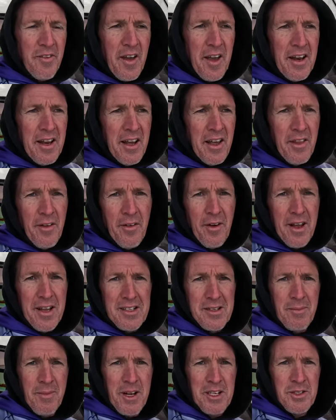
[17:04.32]
for any other
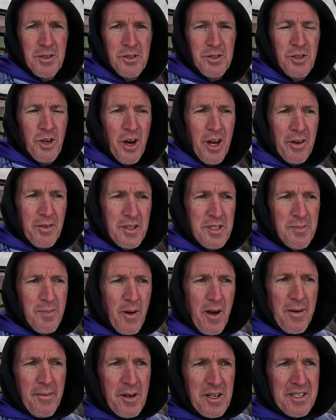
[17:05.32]
reason but to try to
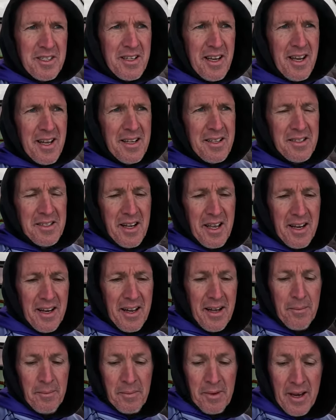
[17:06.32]
inspire my sons,
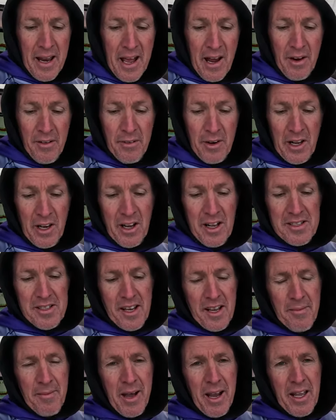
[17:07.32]
and now I realize
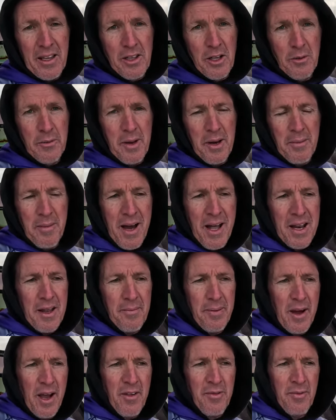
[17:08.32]
I can make a little bit of money
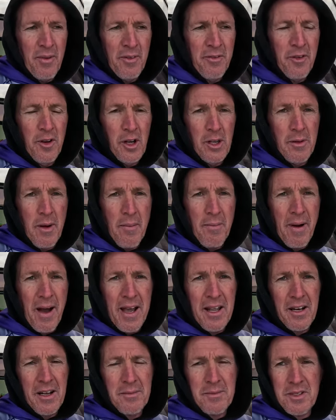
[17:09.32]
and pay for my fuel and my
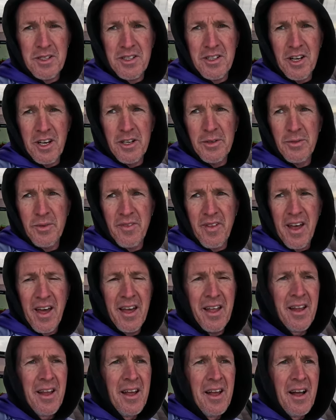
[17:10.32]
bait. I'm stoked with
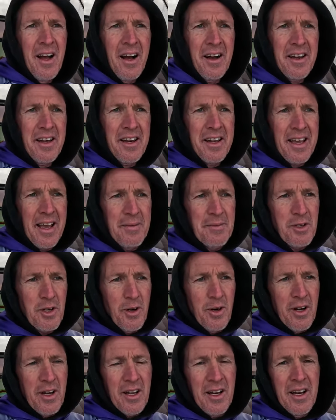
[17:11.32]
that. I'm gonna keep
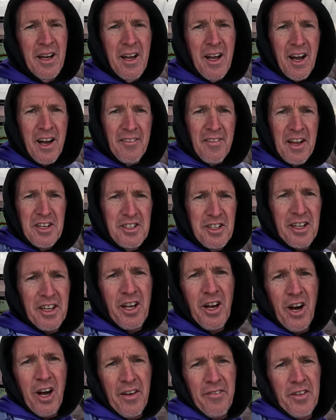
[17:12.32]
doing it. I'm actually
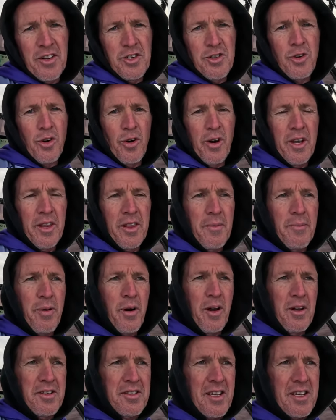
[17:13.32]
kind of enjoying the
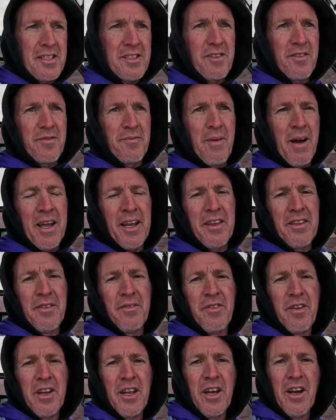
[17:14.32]
process of making the
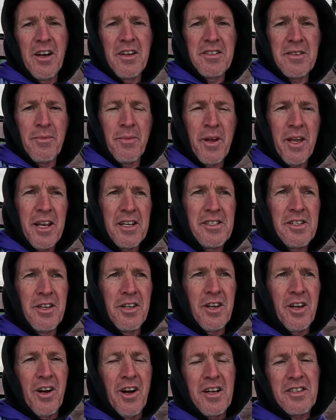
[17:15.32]
videos and bringing it to
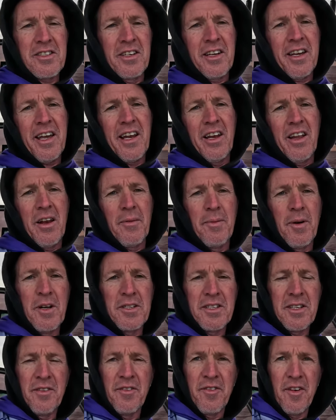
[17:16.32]
you guys, and I get a lot of
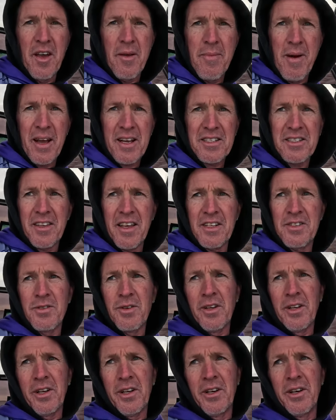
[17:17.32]
positive feedback, so that's
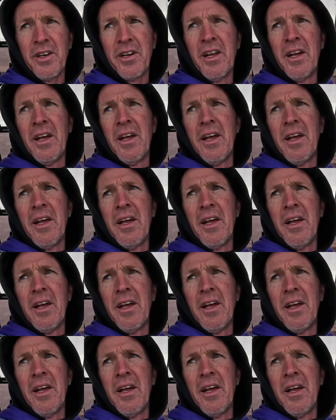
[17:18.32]
really good.